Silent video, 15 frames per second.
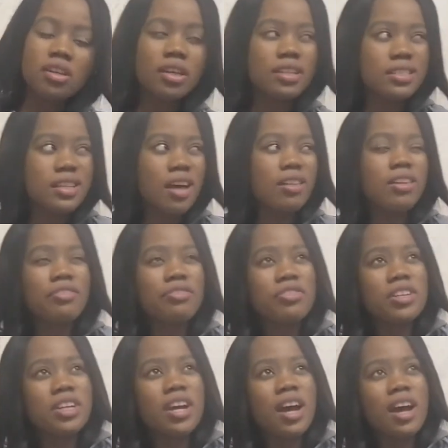in South
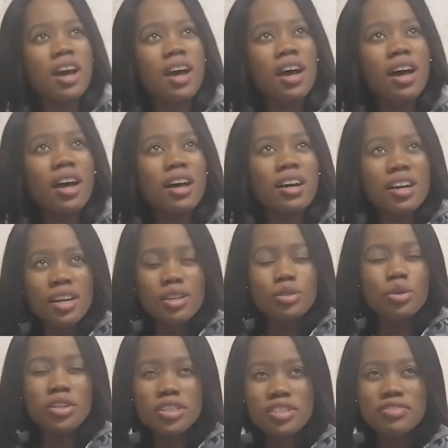Africa,
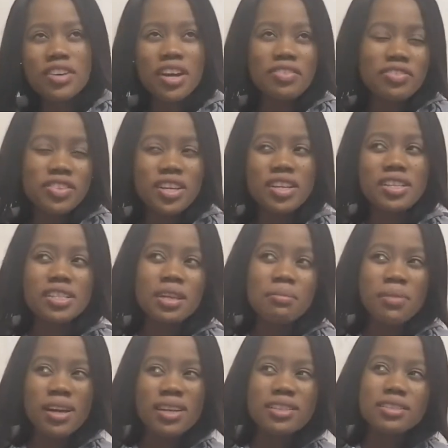25 years, they
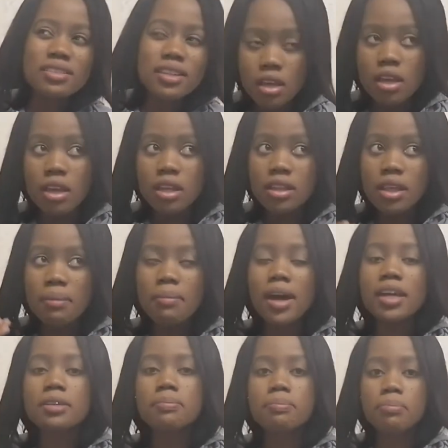
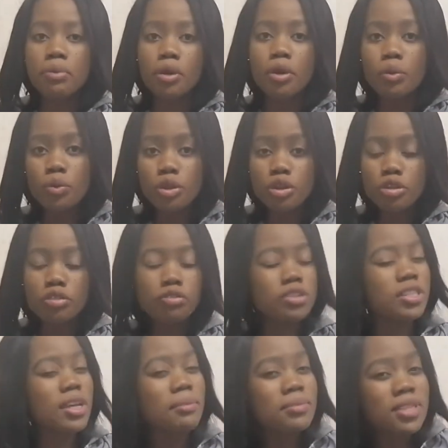might bear with you for
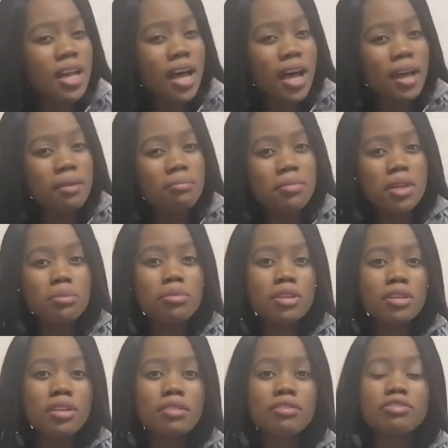some time,
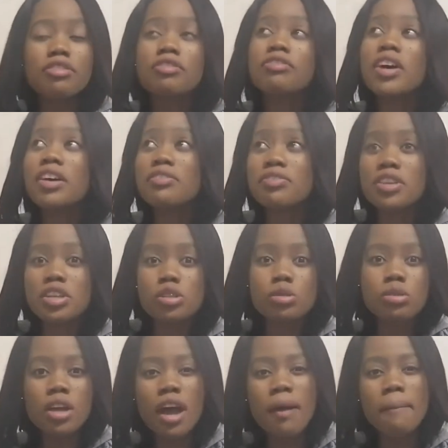maybe for 5 years
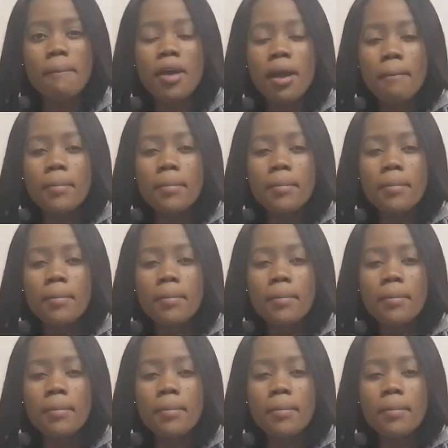to come.